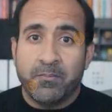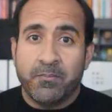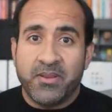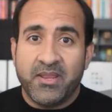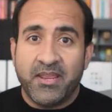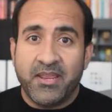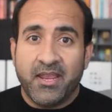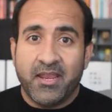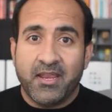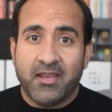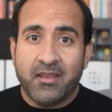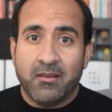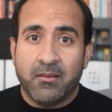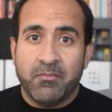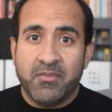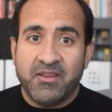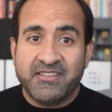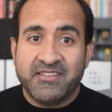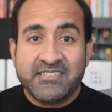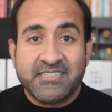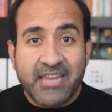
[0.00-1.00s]
being
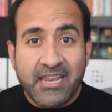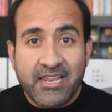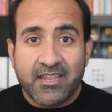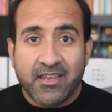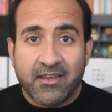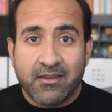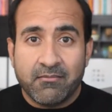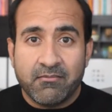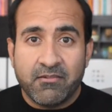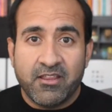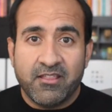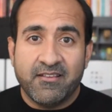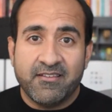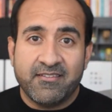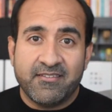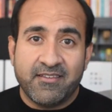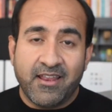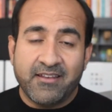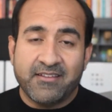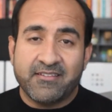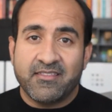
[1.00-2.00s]
mistaken in the
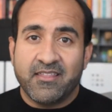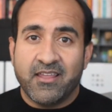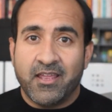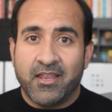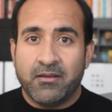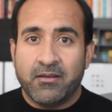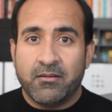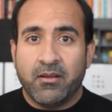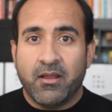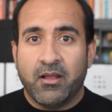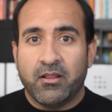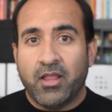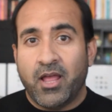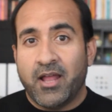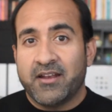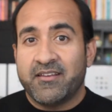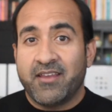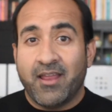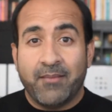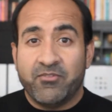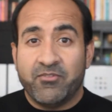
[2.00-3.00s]
sense that a
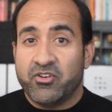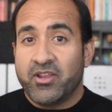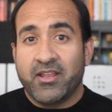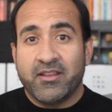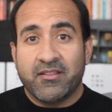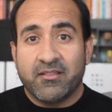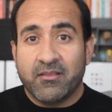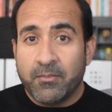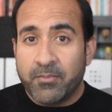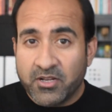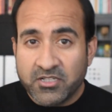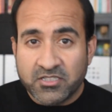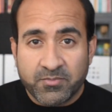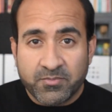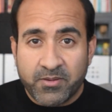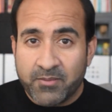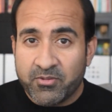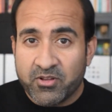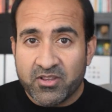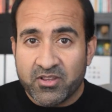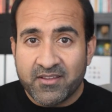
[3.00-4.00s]
lot of times you get a bunch
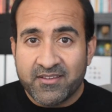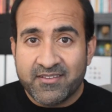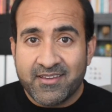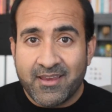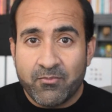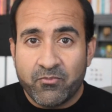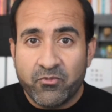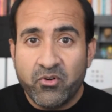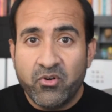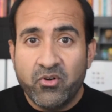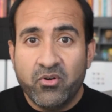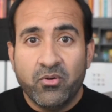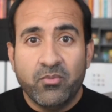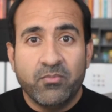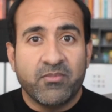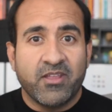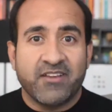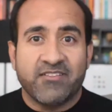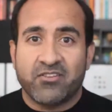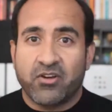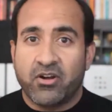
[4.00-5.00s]
of people in the same
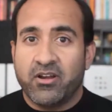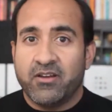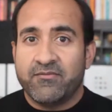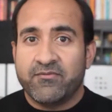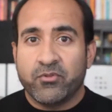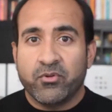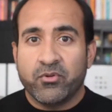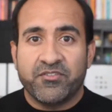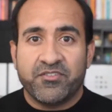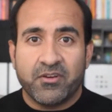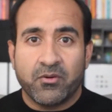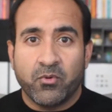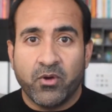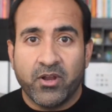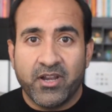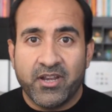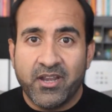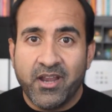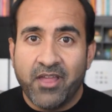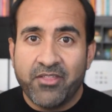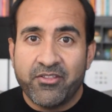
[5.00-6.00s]
room, they start influencing
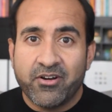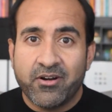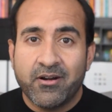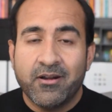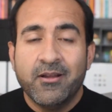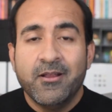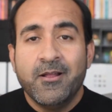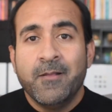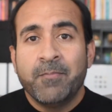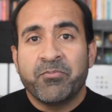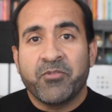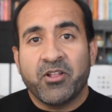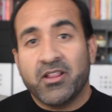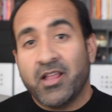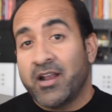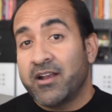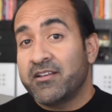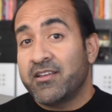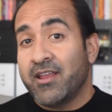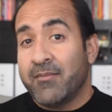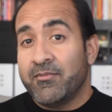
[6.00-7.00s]
one another. A
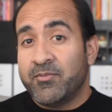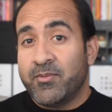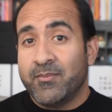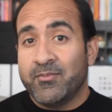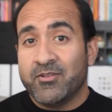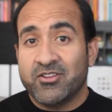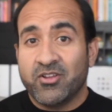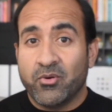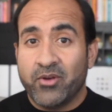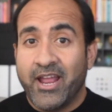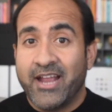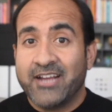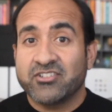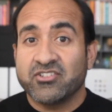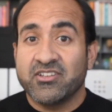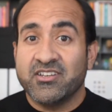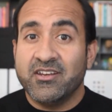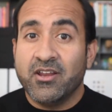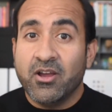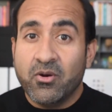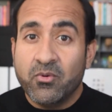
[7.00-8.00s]
lot of times people don't
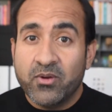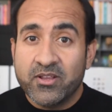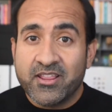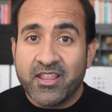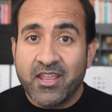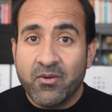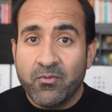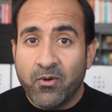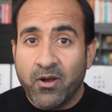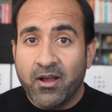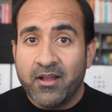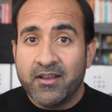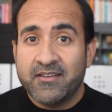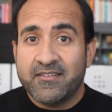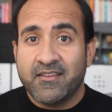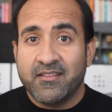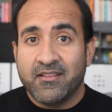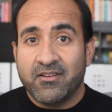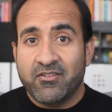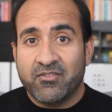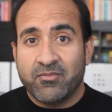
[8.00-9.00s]
actually know what they
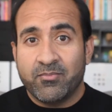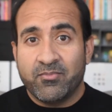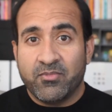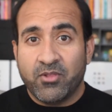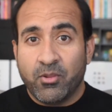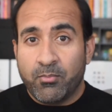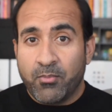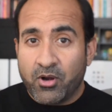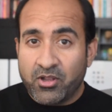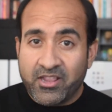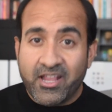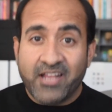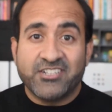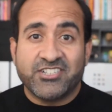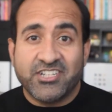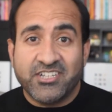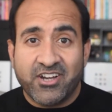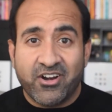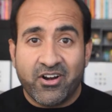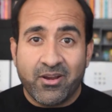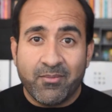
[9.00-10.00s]
want. And there's
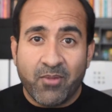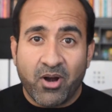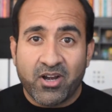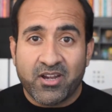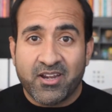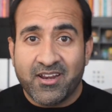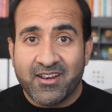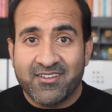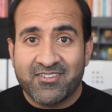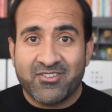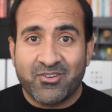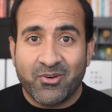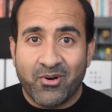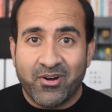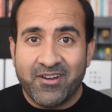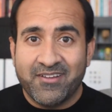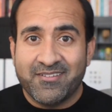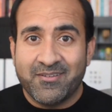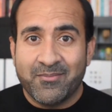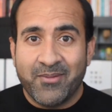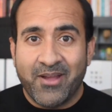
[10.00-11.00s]
legendary marketing
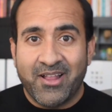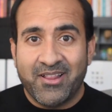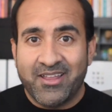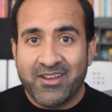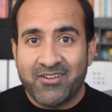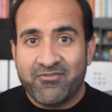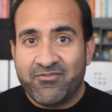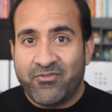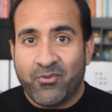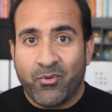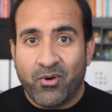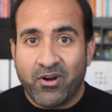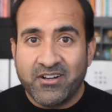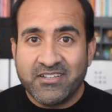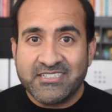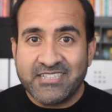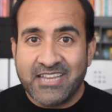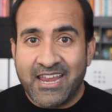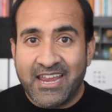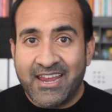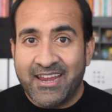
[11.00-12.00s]
stories about like
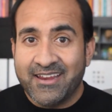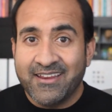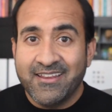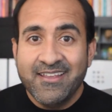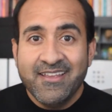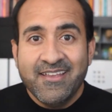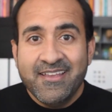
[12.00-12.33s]
Ford saying,